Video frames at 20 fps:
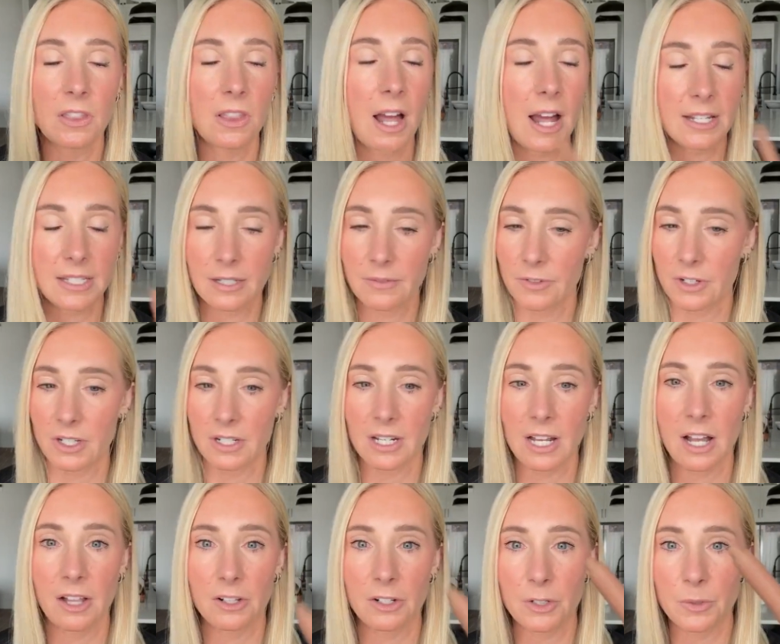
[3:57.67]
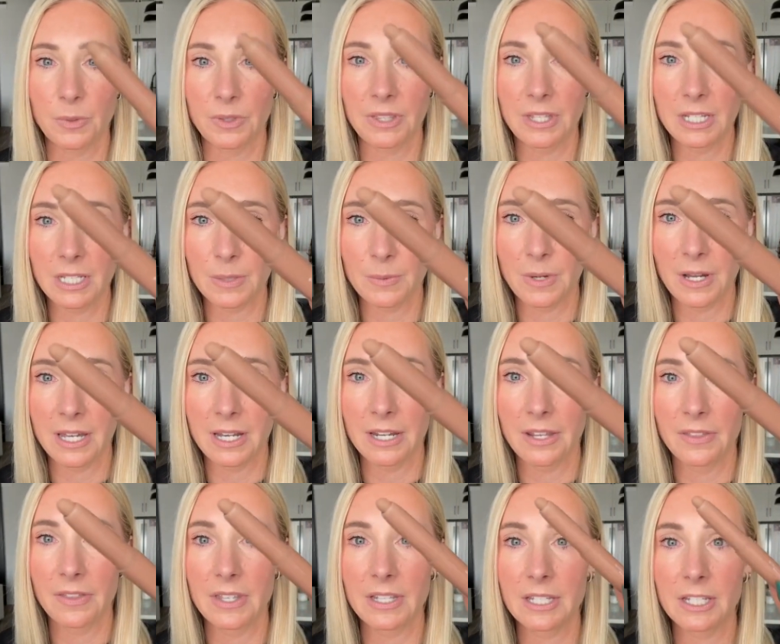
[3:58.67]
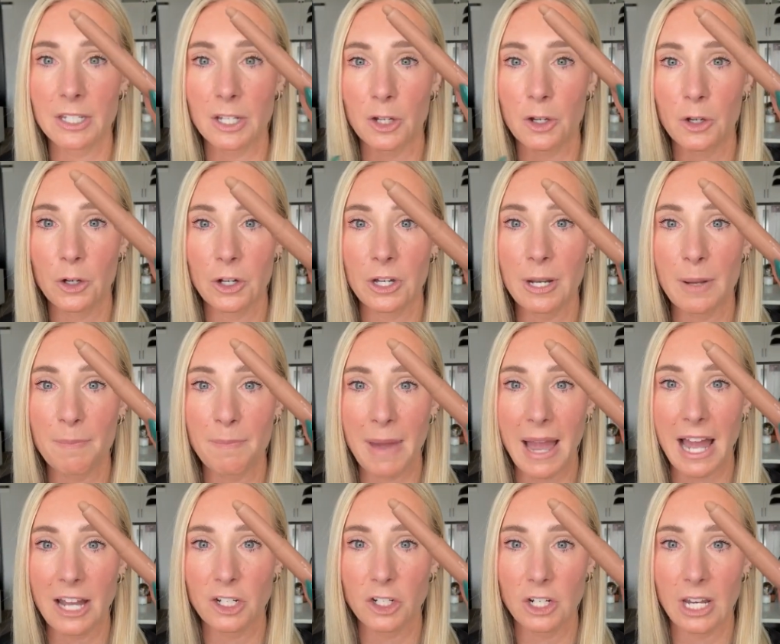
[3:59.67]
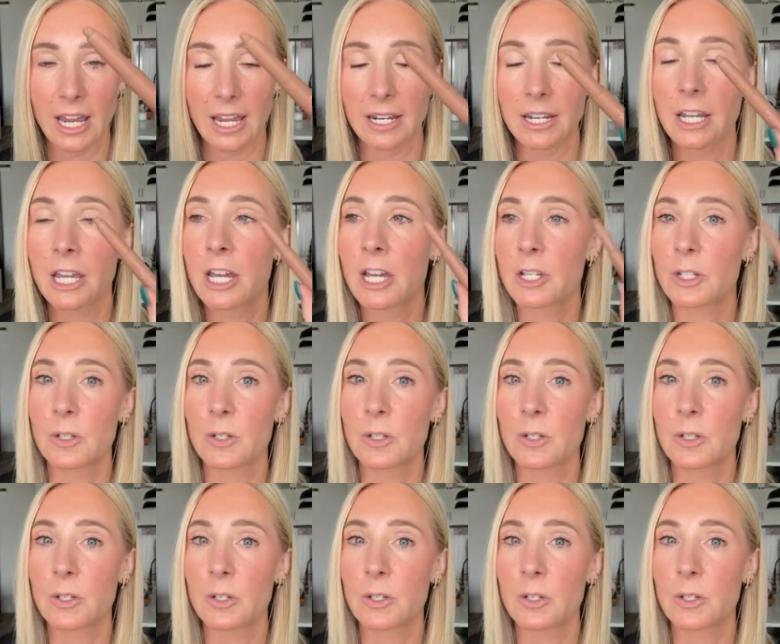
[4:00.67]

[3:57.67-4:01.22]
Lots of good colors with this one. This is a good matte shade.